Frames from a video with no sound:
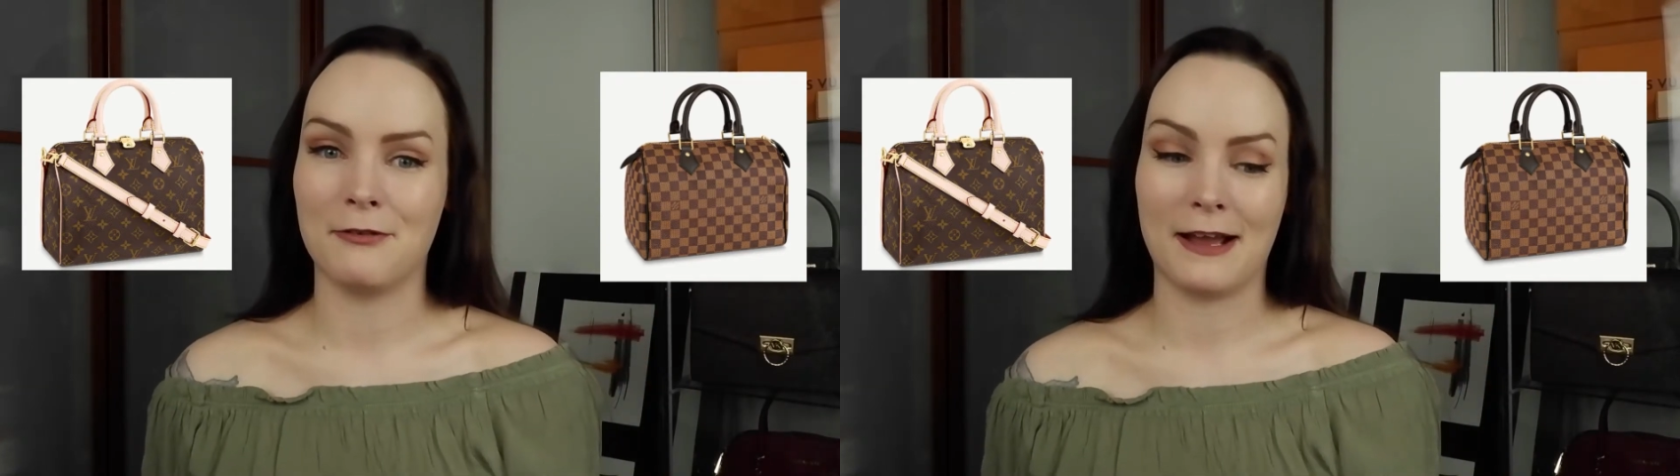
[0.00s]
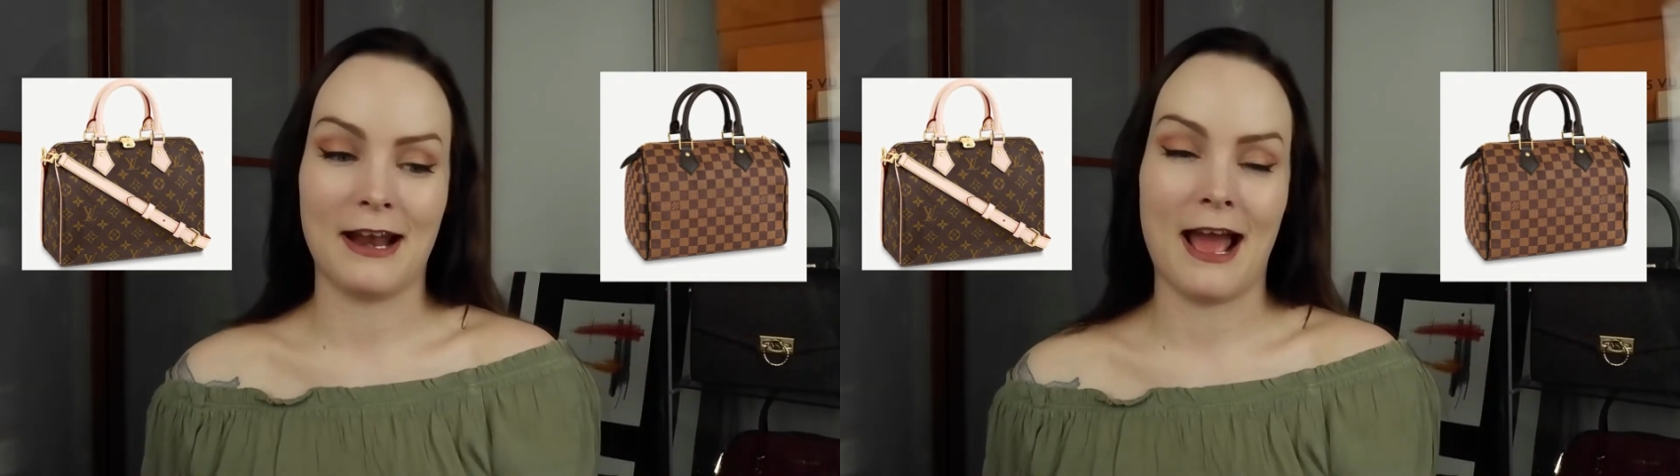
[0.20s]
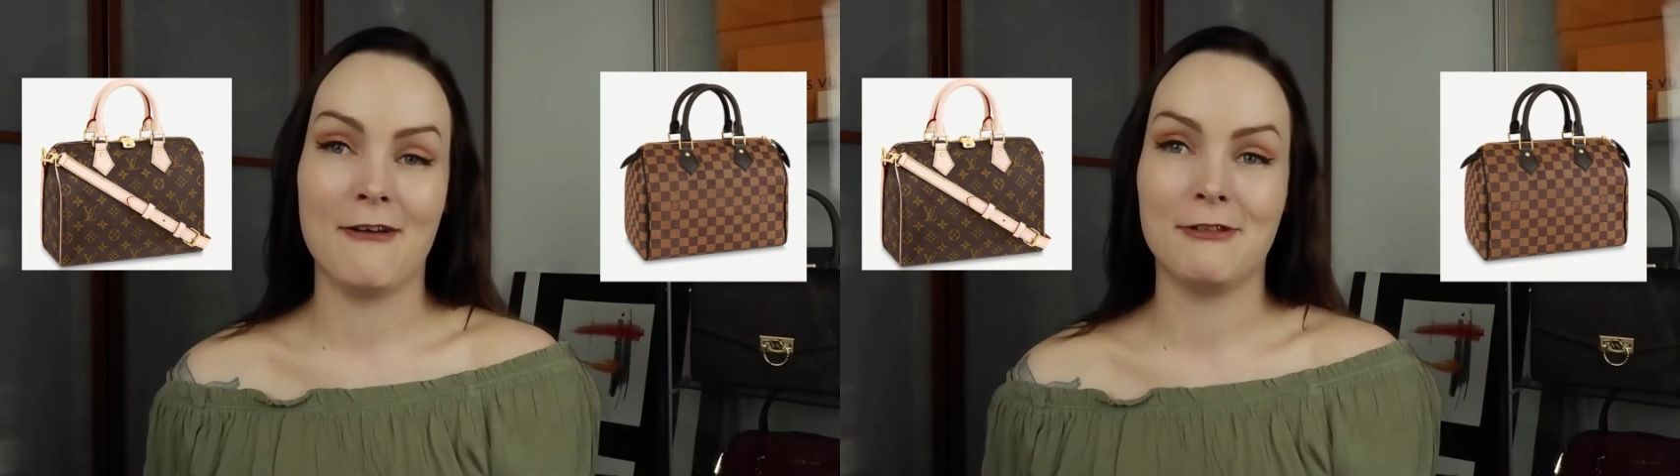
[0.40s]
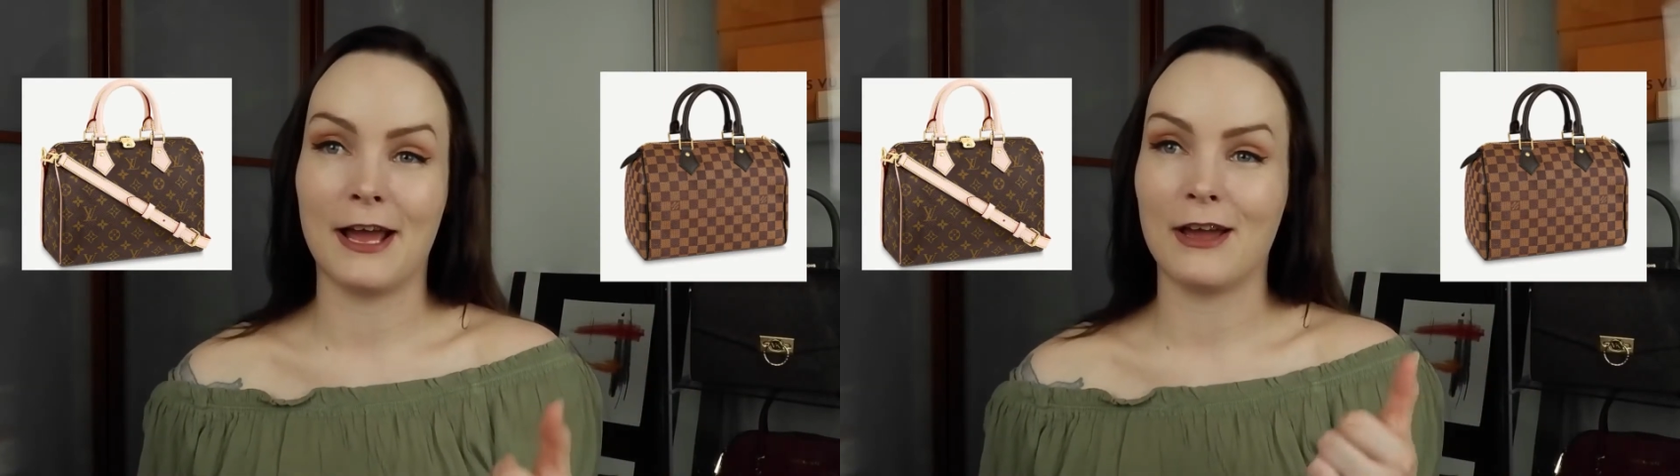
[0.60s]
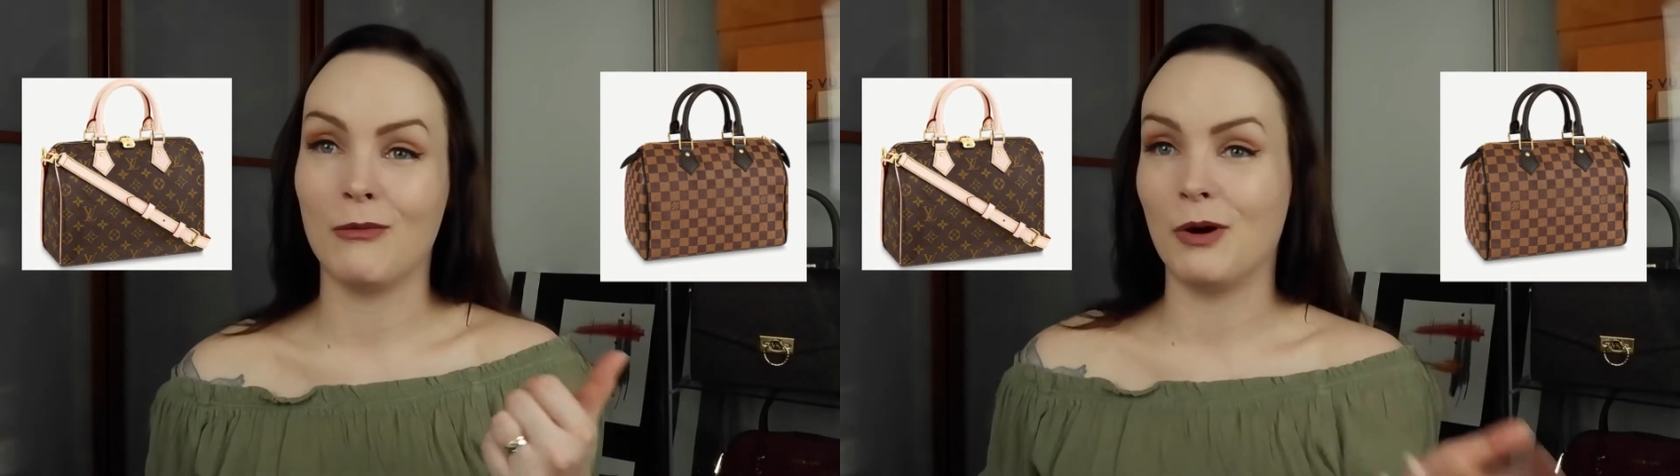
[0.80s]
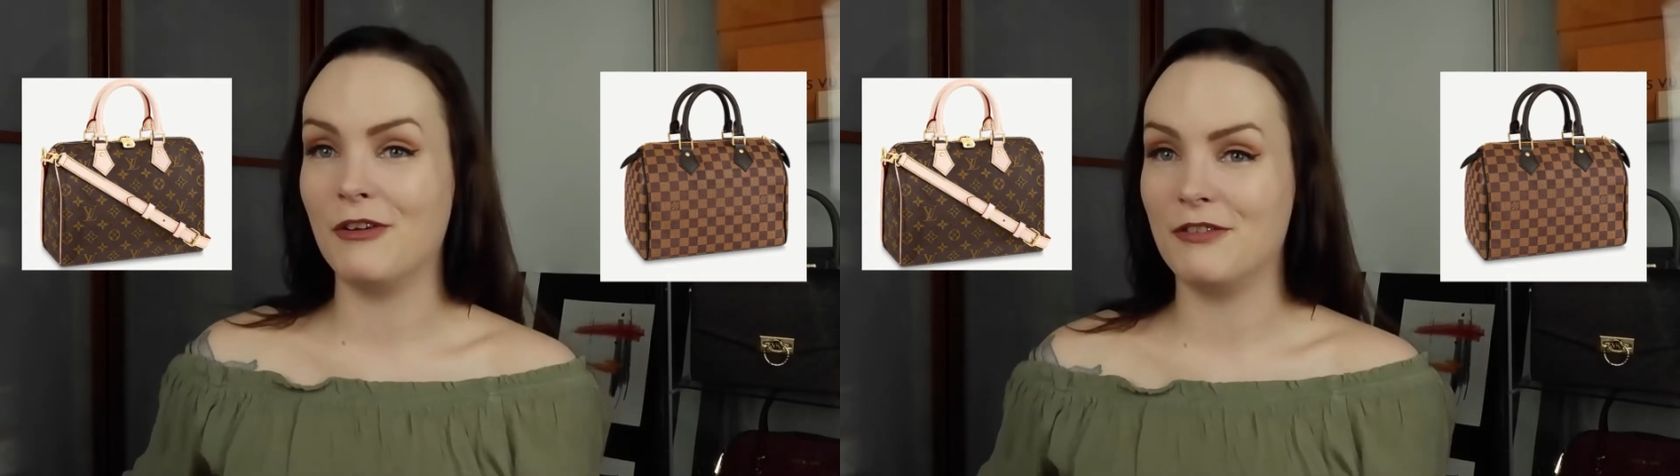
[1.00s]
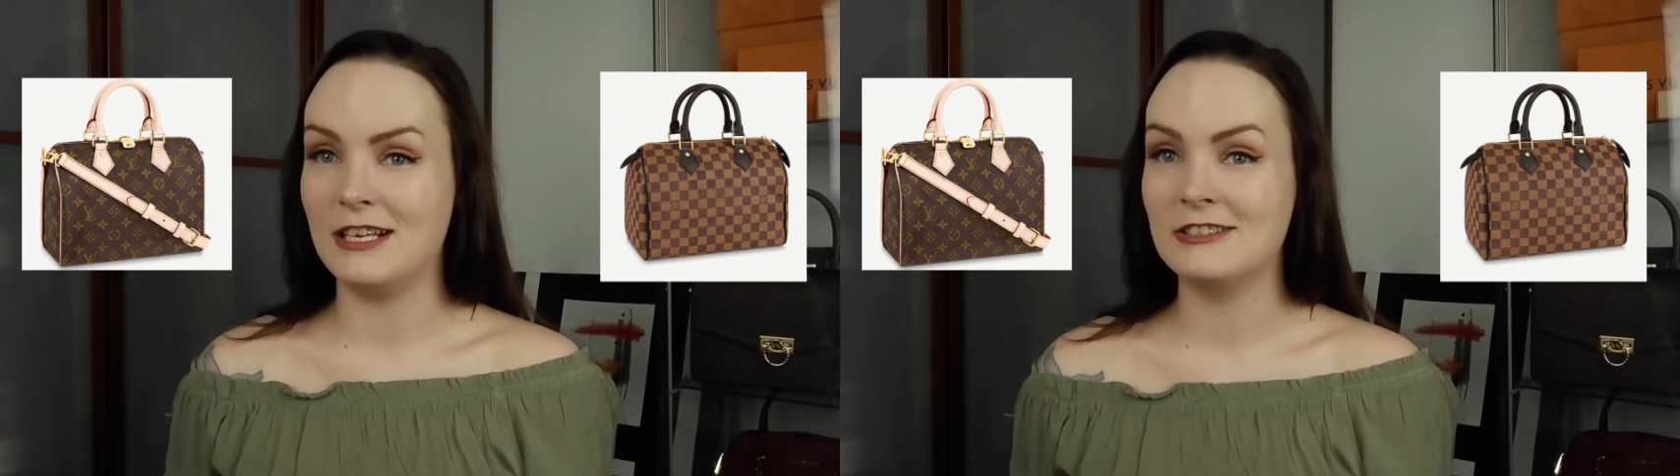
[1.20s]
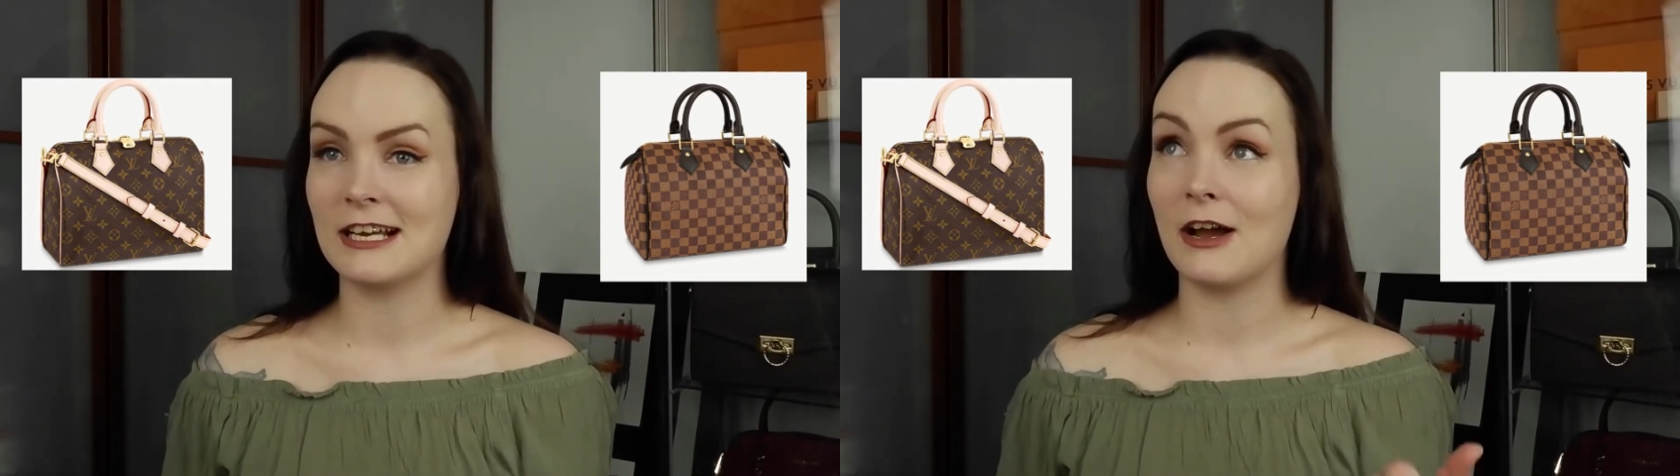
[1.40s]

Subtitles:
if I could have like one of each,